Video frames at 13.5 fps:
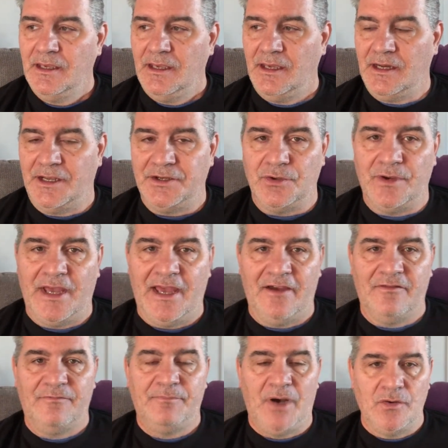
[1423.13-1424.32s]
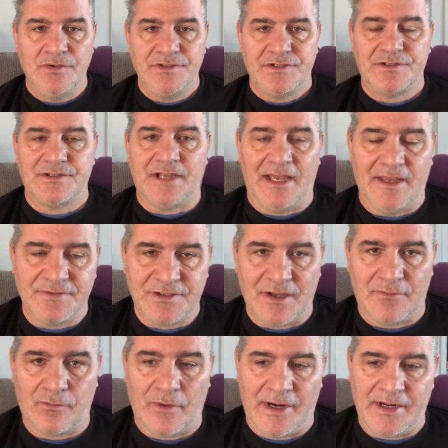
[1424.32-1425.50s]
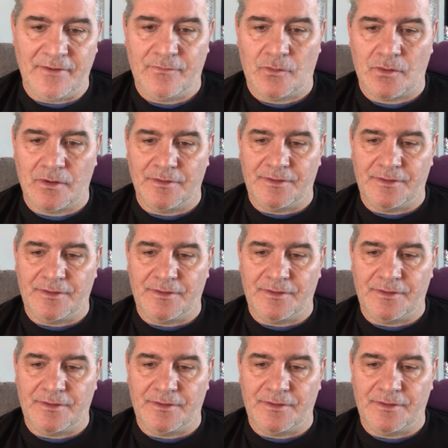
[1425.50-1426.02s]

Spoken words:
And I do have posts. I have stuff ready for